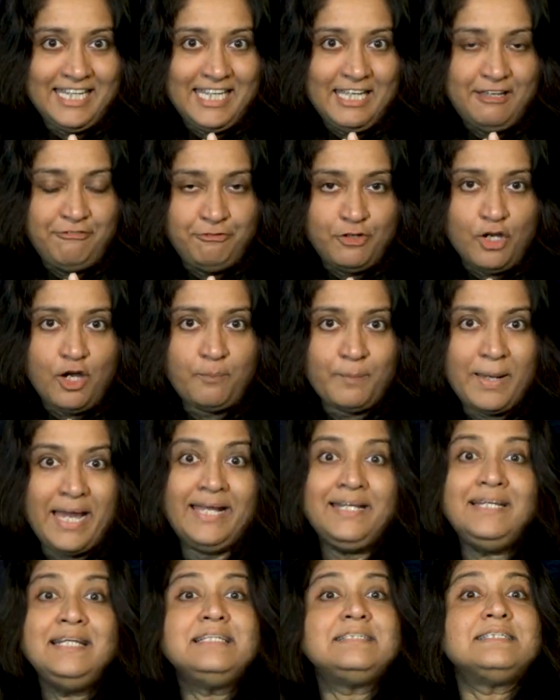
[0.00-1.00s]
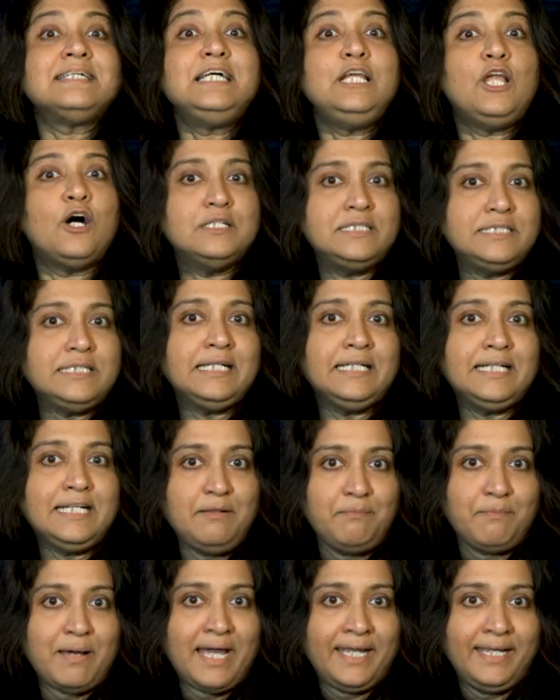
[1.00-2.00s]
If your mind is a
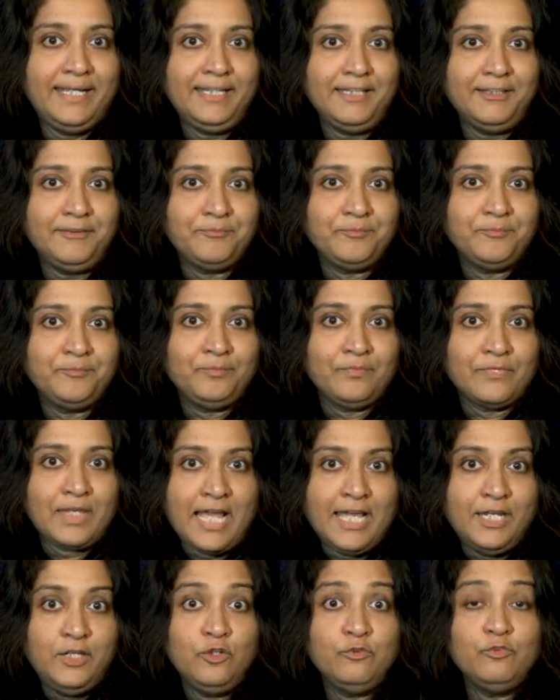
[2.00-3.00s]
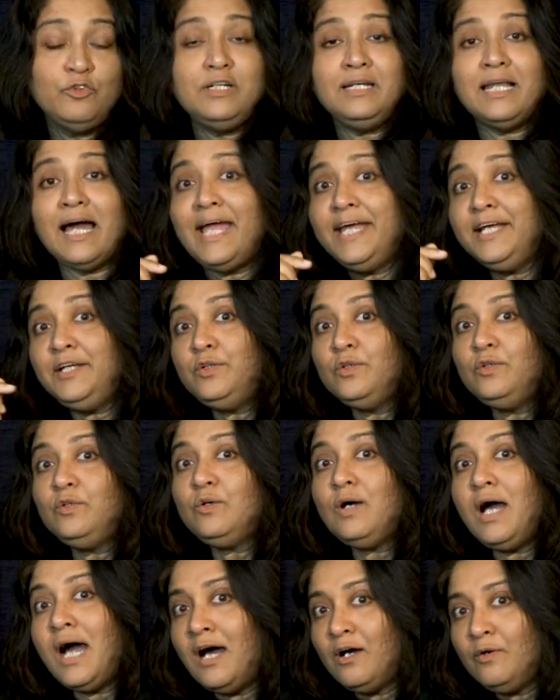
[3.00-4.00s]
logical mind and you would like to
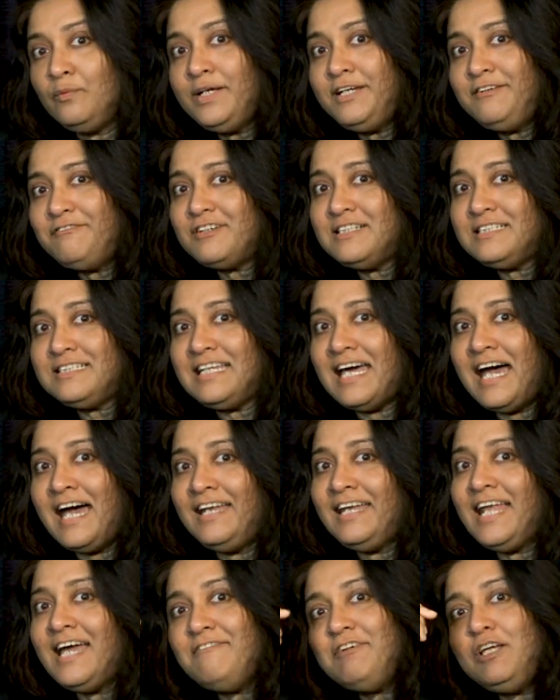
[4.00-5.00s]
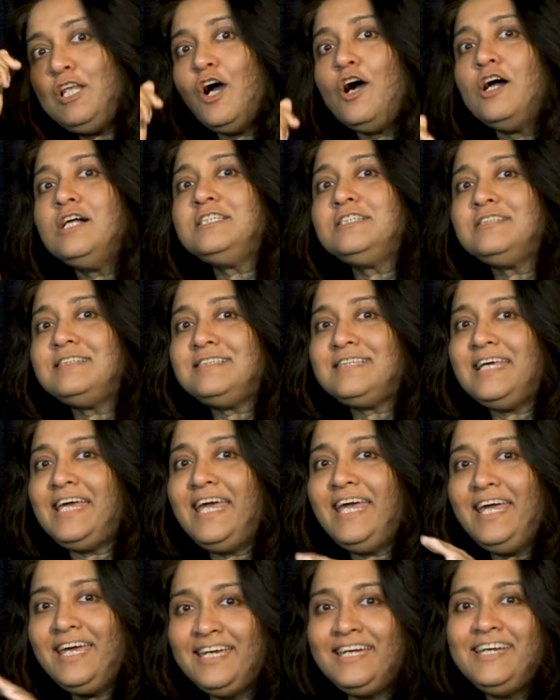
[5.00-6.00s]
know how it was done, I will also
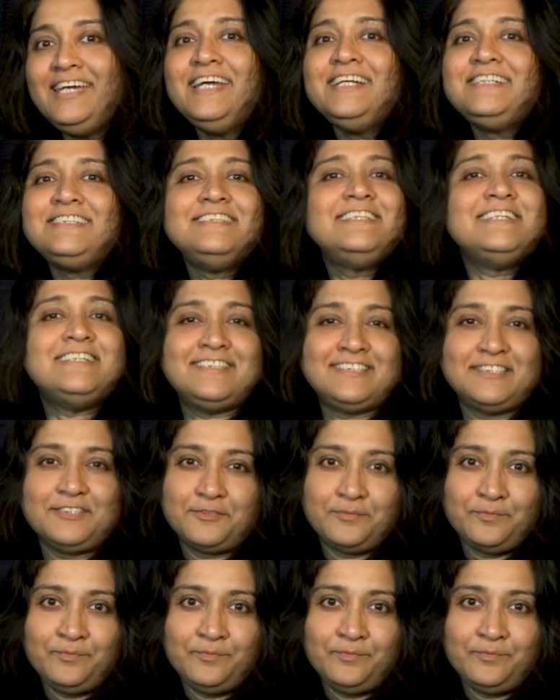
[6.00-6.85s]
say it's this,